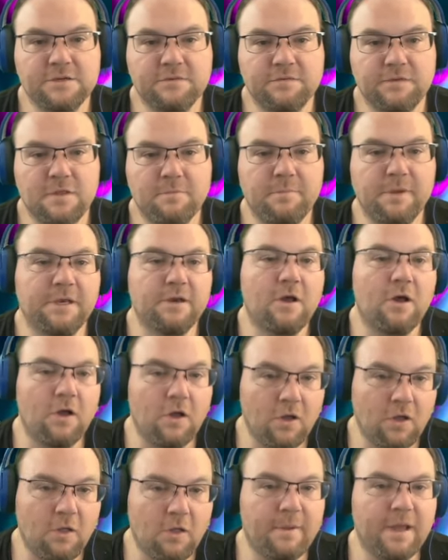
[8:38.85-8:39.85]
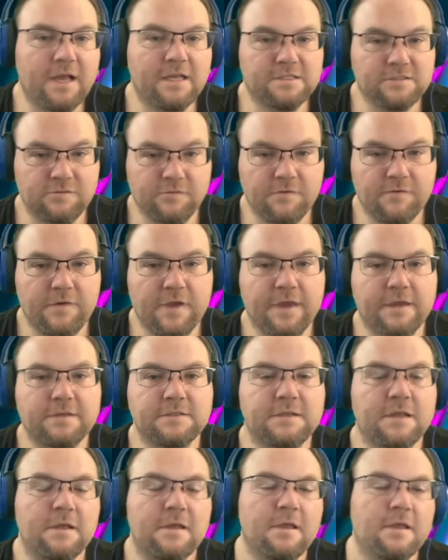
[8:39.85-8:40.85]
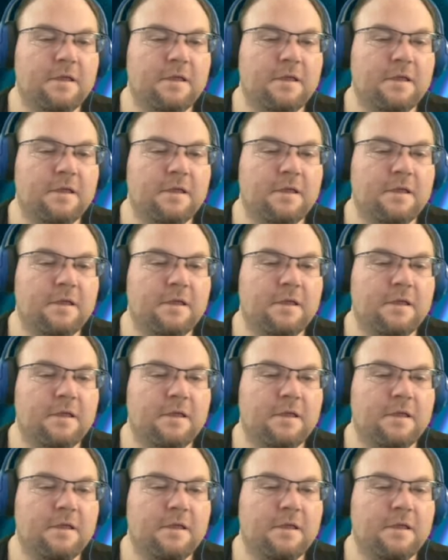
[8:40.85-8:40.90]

you're flipping all positive effects.